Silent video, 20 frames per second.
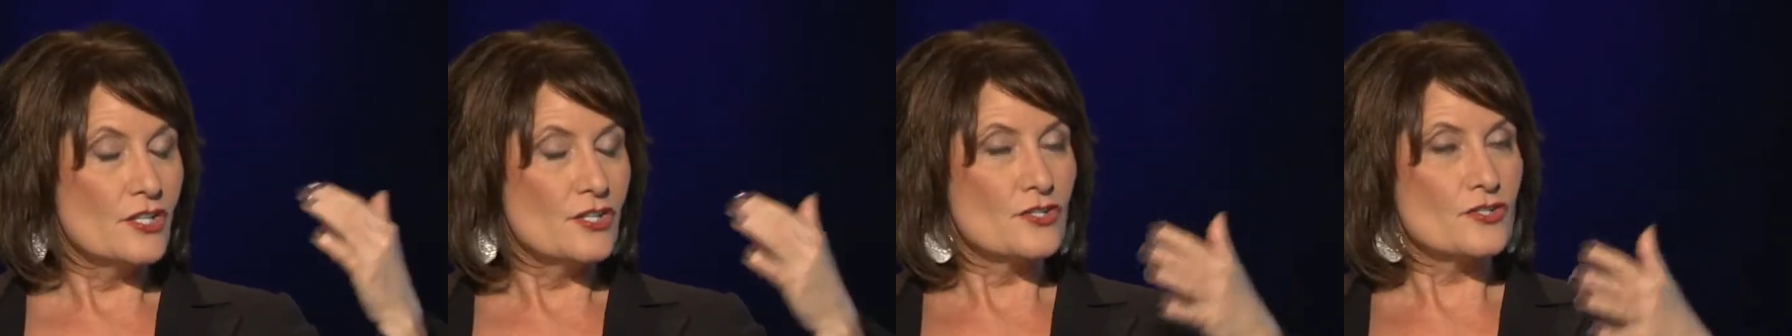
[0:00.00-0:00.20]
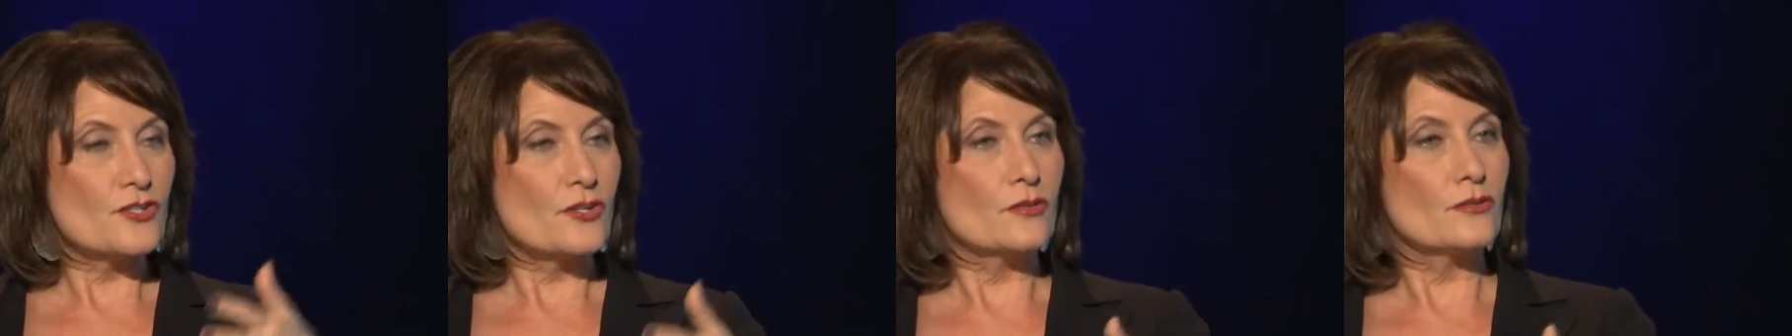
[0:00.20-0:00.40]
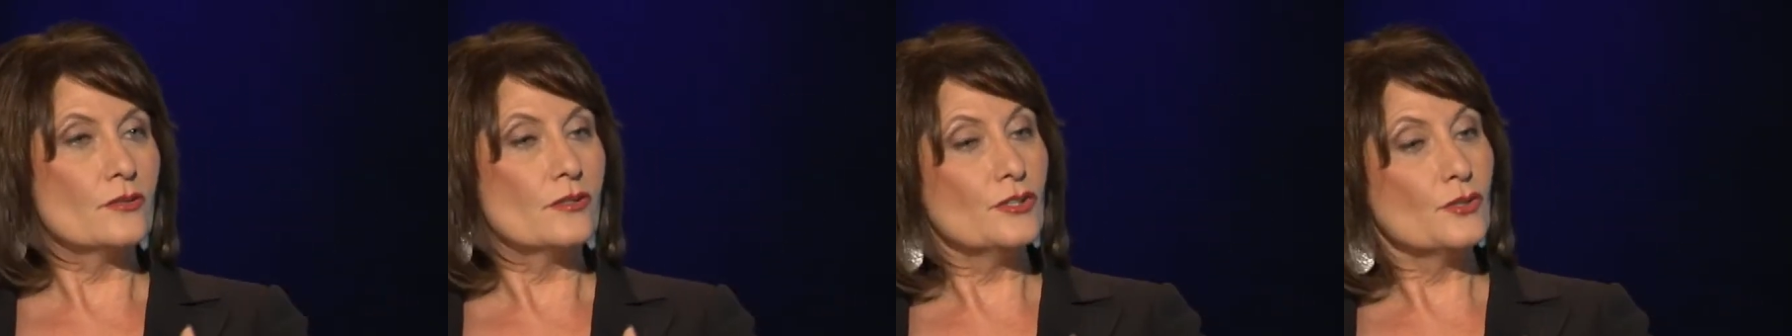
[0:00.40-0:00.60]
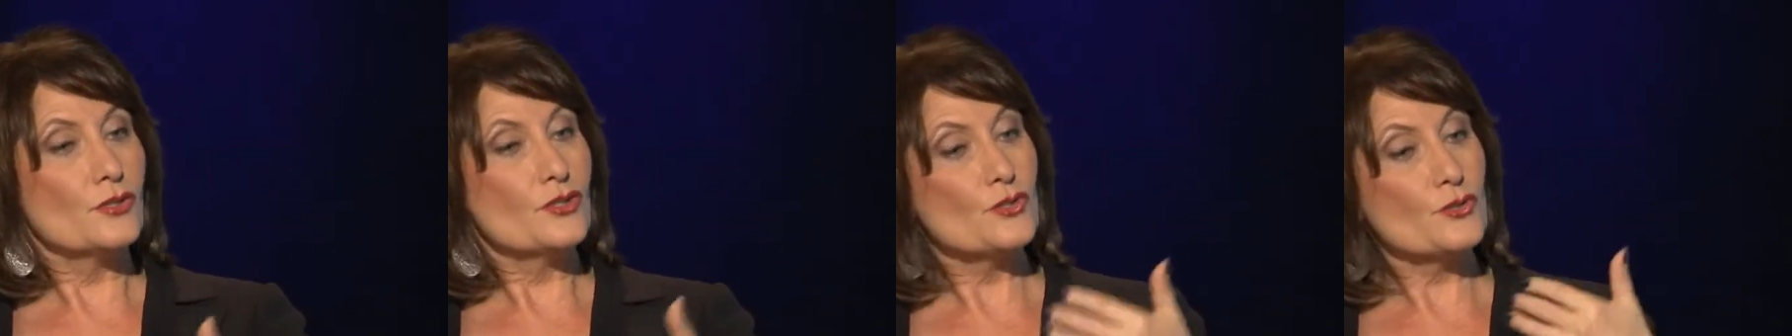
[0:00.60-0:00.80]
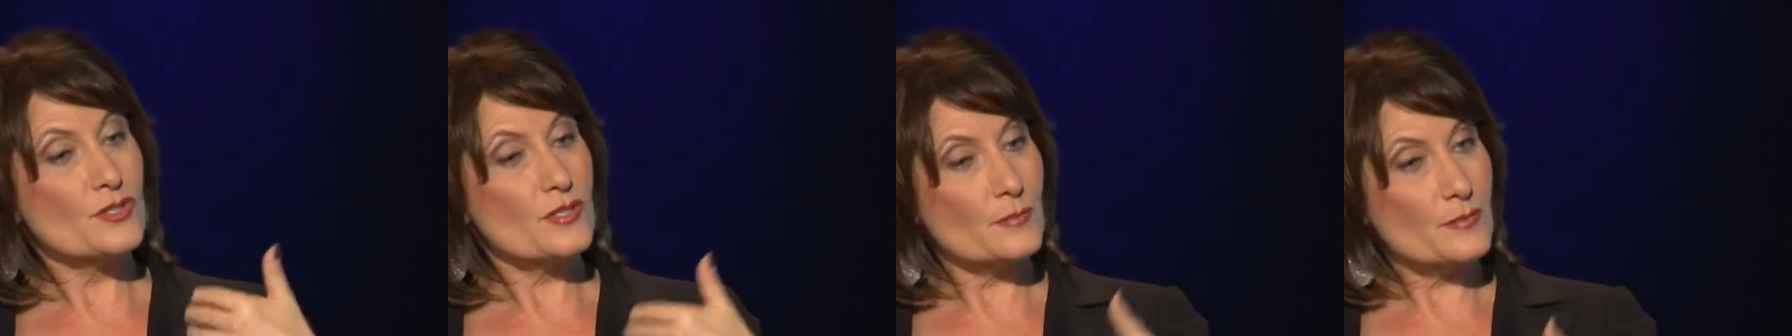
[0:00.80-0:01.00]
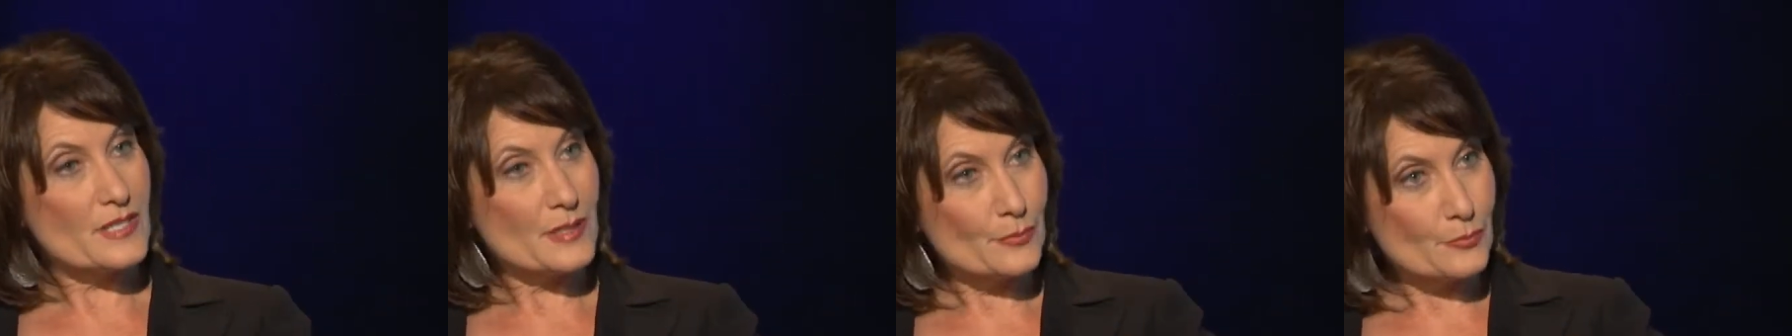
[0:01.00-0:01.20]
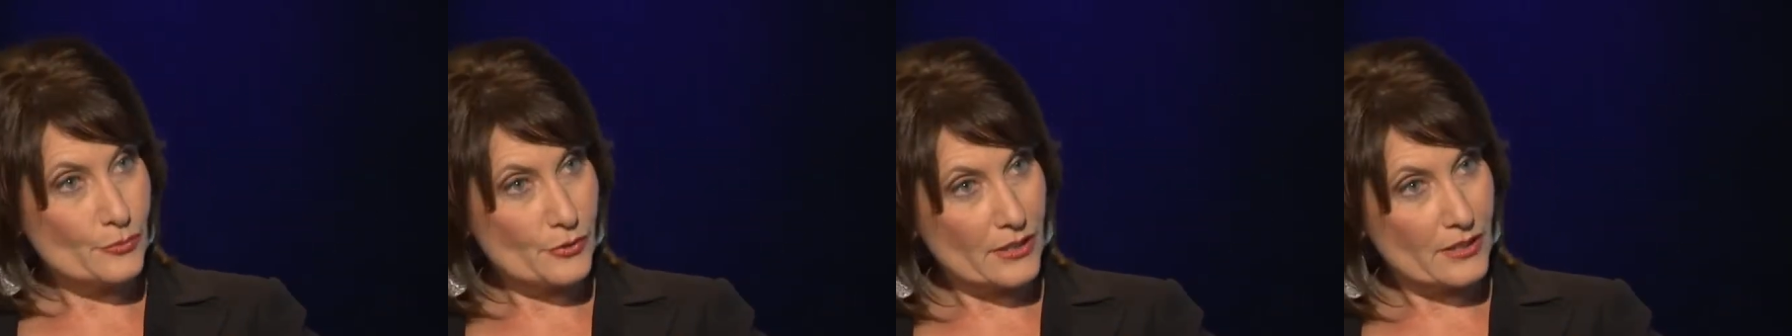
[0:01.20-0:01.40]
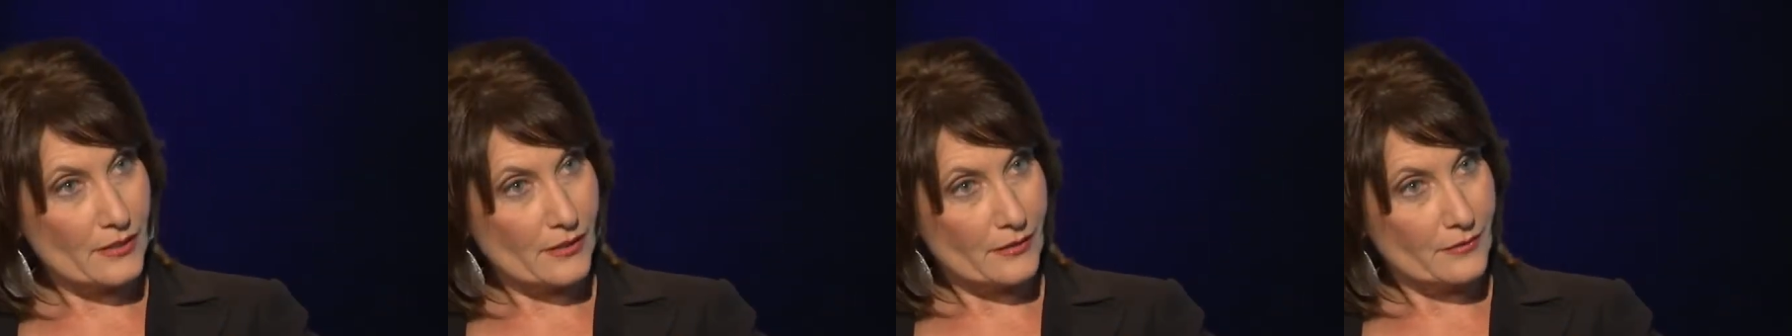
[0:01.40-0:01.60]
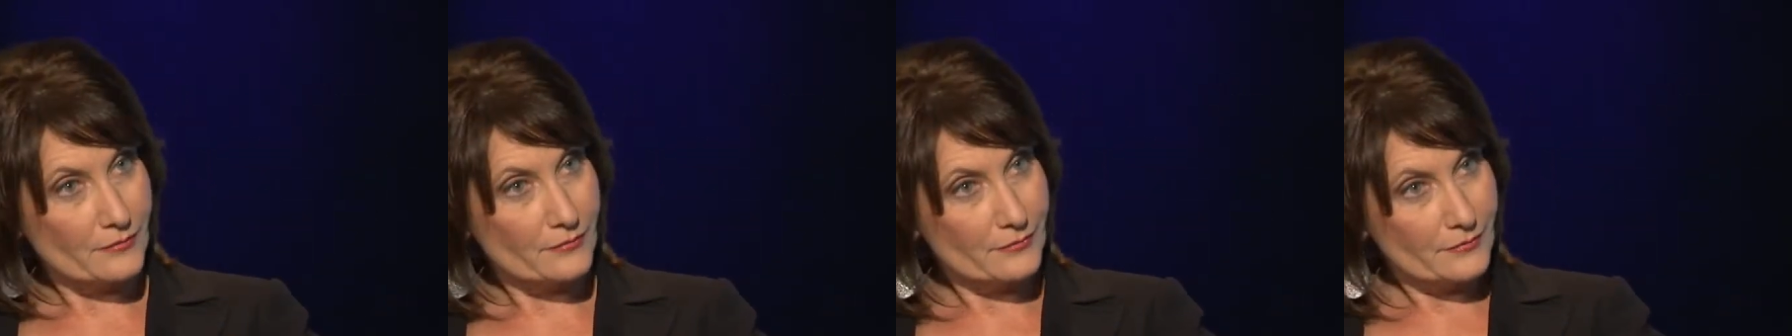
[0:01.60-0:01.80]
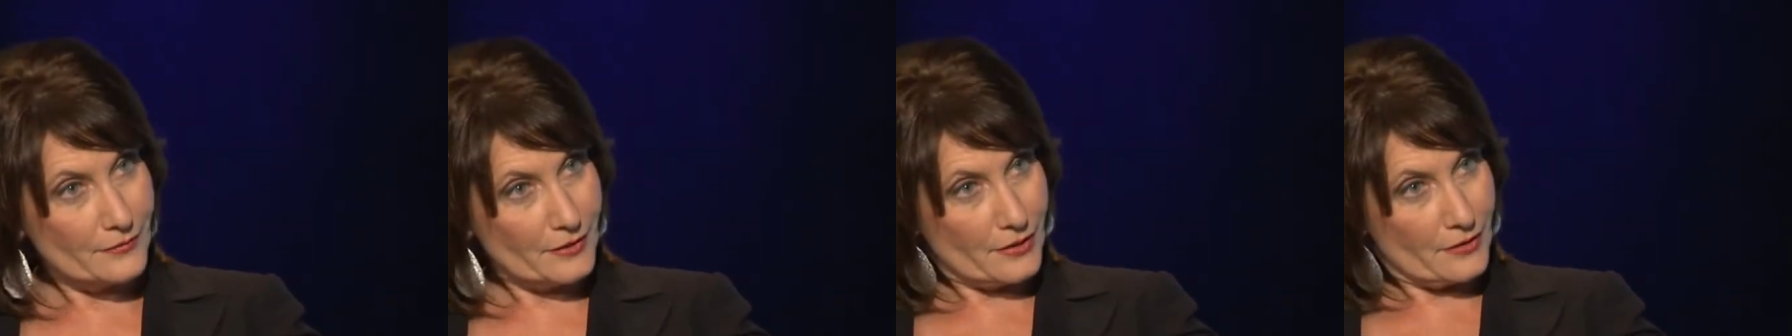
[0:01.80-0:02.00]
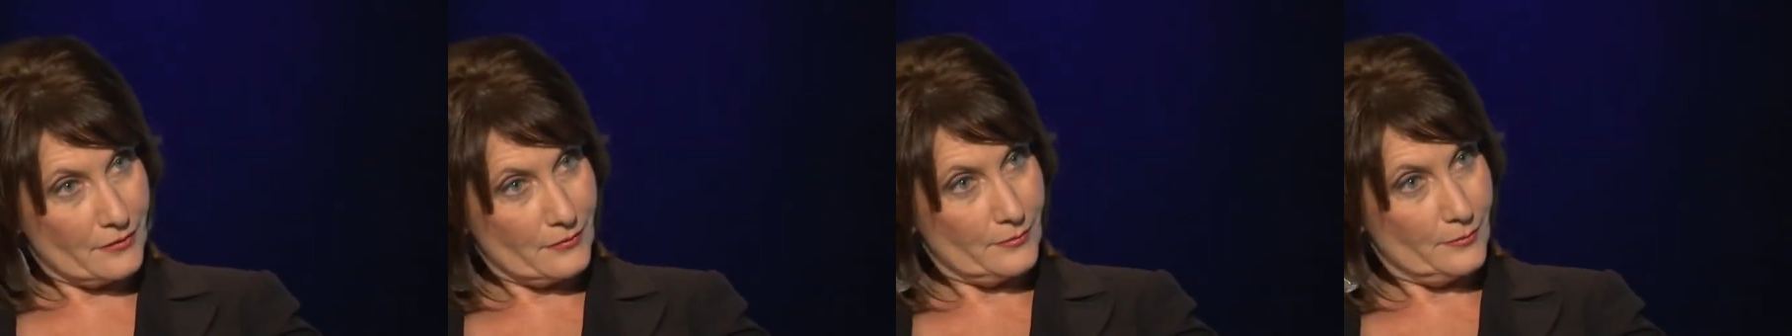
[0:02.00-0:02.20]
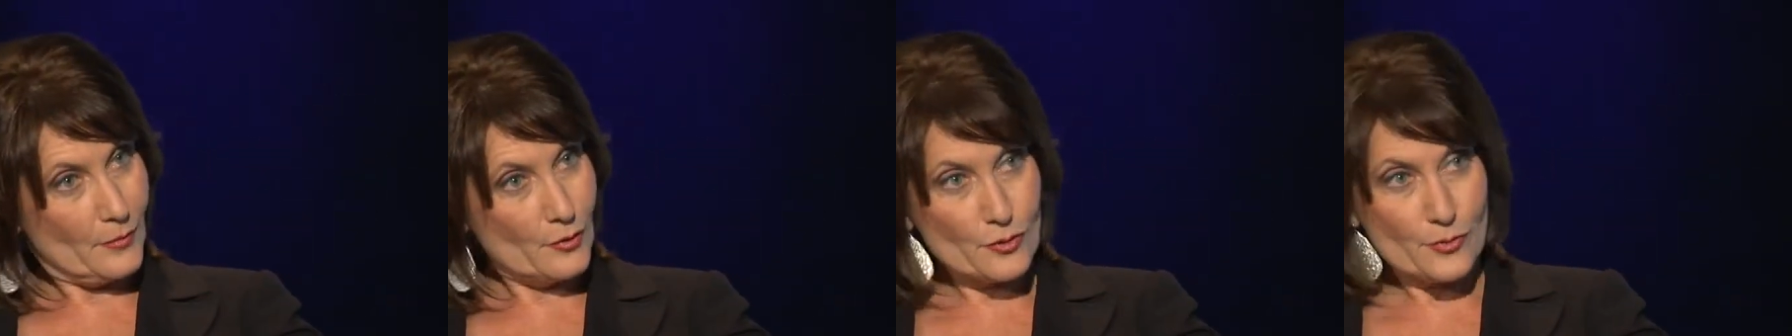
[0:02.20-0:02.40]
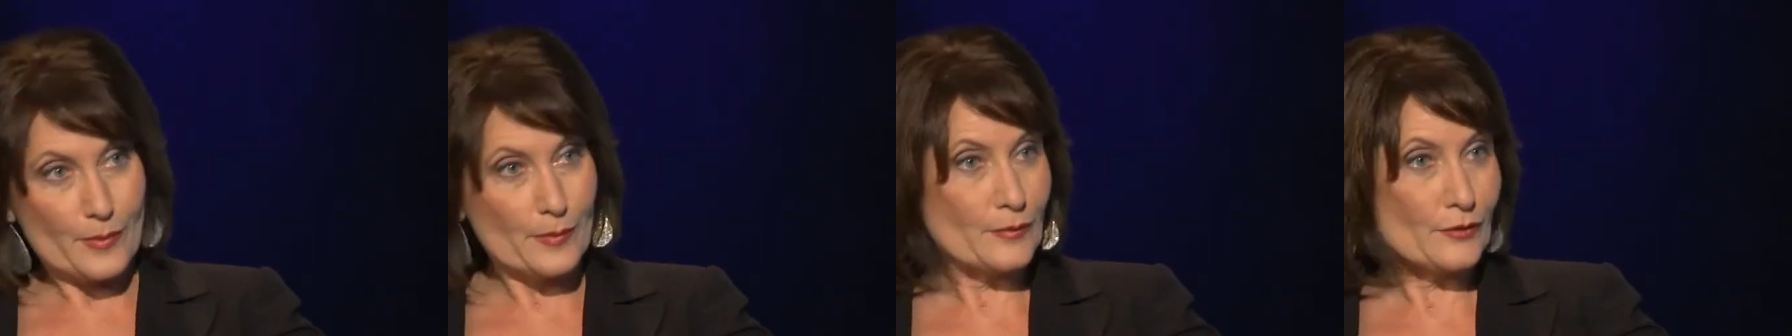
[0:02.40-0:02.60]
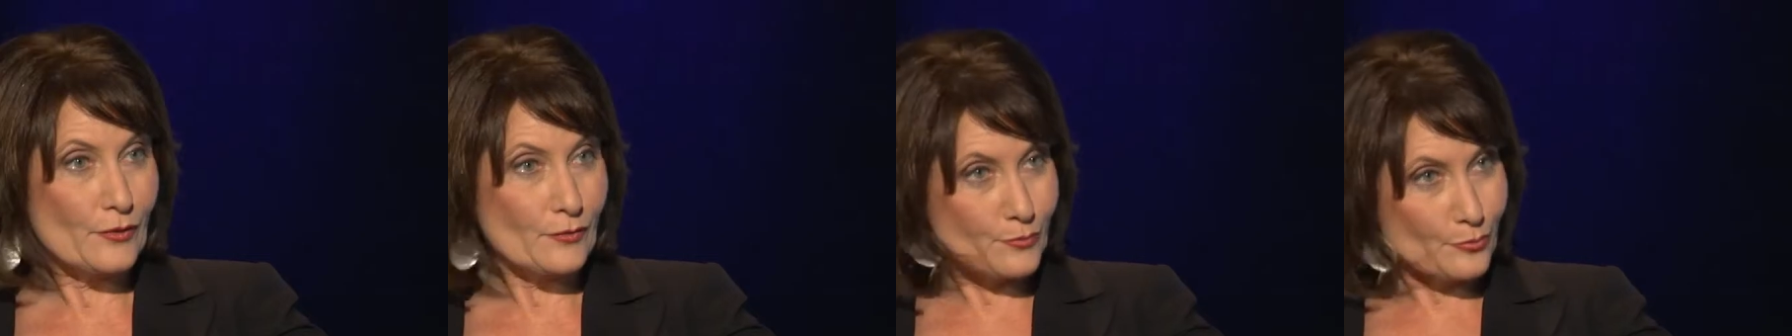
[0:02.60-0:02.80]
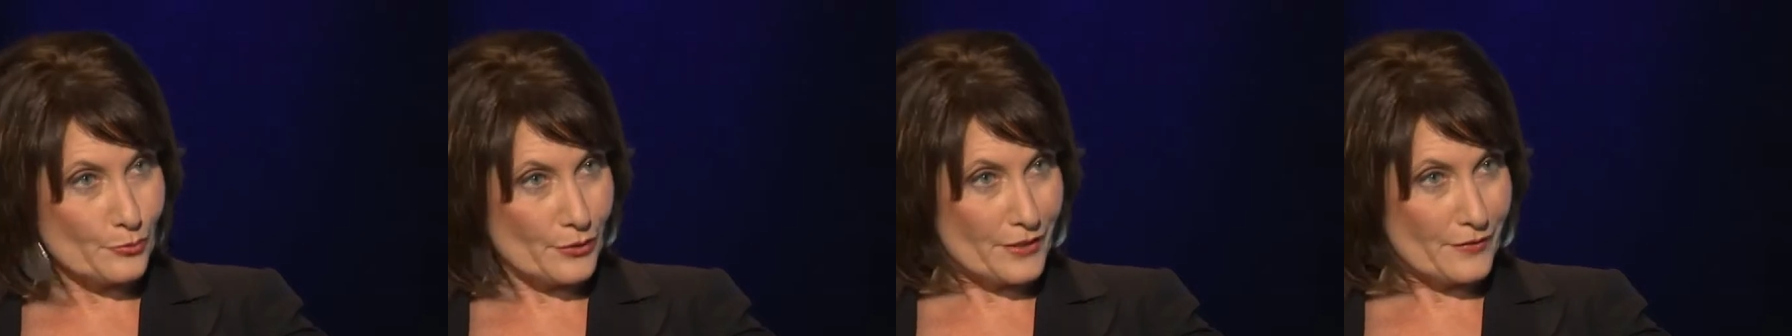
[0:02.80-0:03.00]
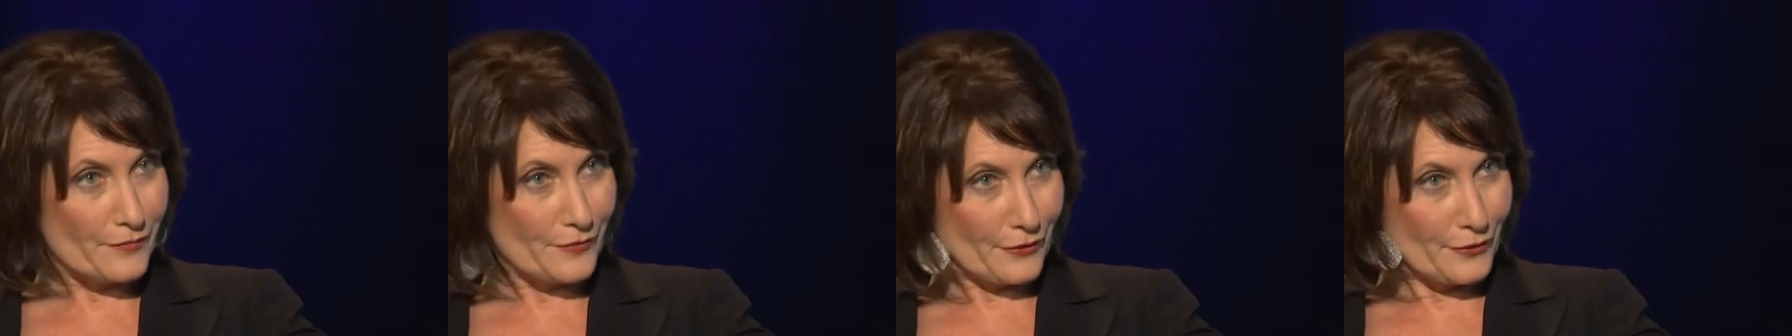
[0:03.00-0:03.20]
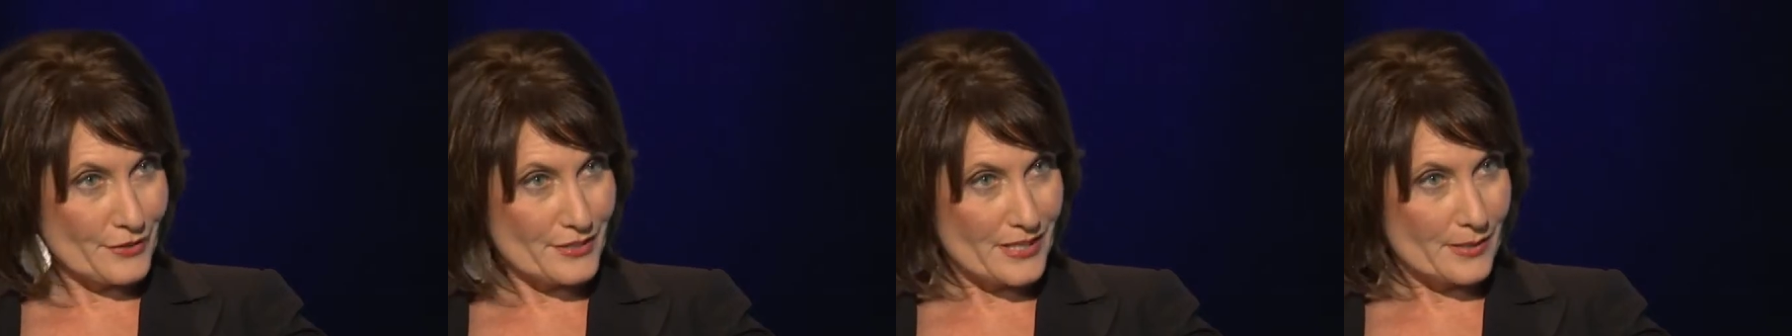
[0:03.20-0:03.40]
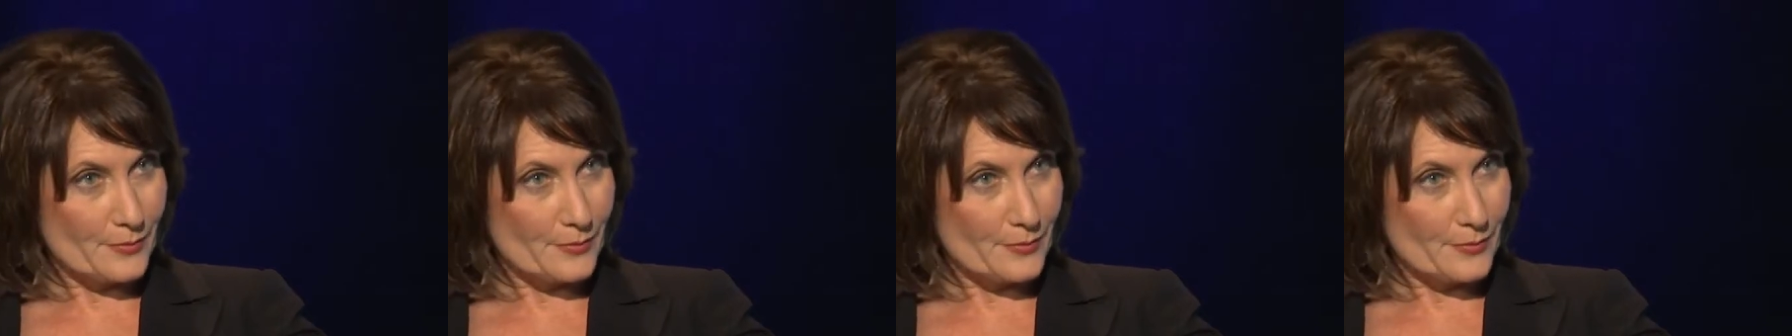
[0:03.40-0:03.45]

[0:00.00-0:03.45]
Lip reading: So you can do some deep breathing. You know, most people don't breathe very